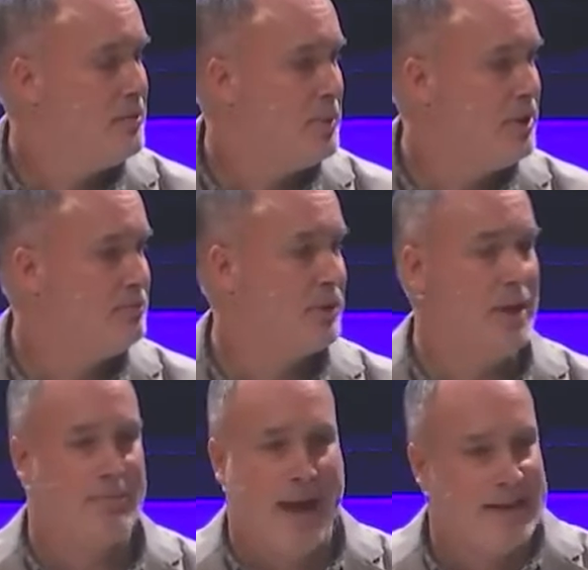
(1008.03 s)
be
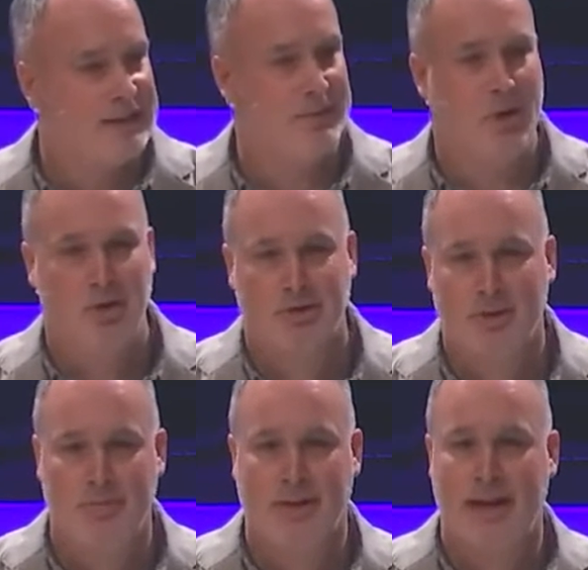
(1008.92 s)
playing basketball or
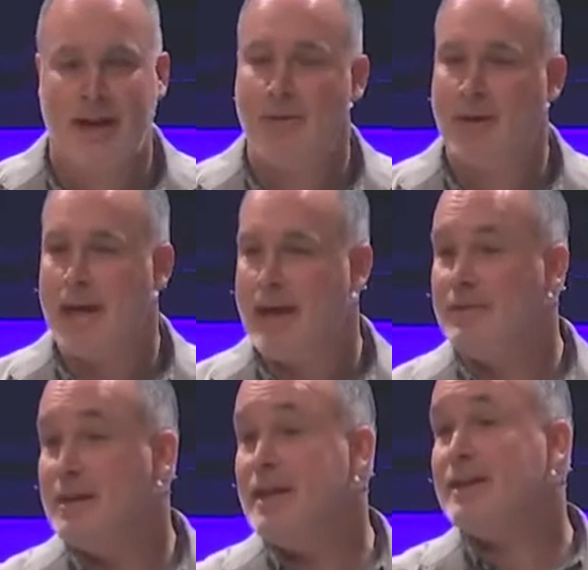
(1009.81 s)
something, and I would
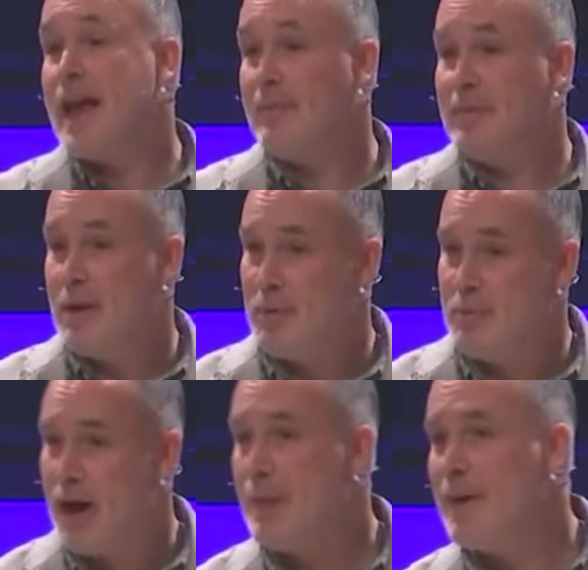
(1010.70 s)
have a kneecap that
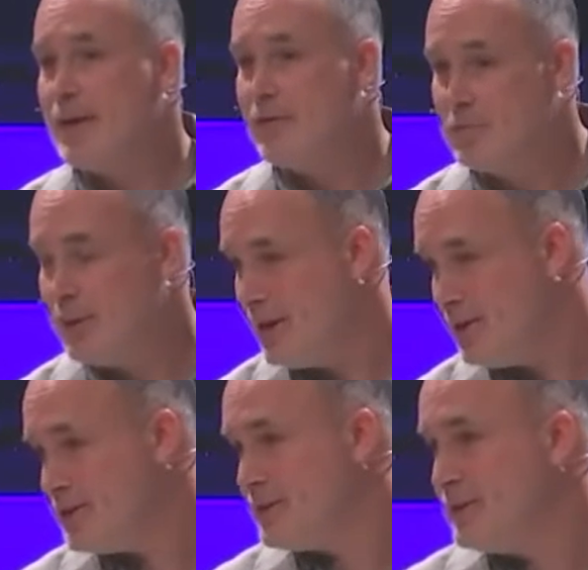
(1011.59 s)
would pop out of
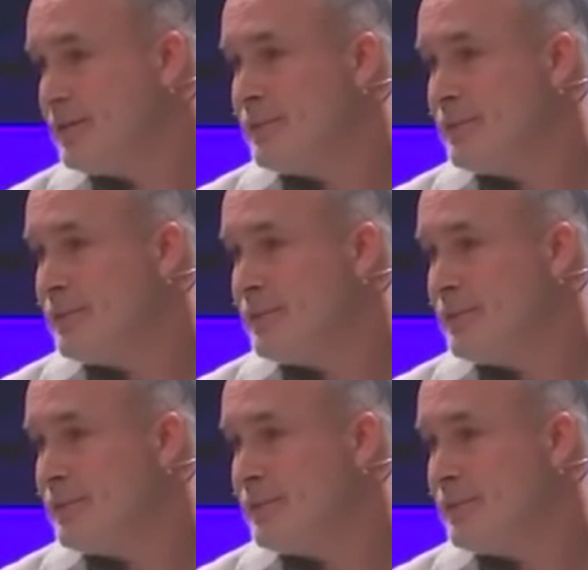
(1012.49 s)
place.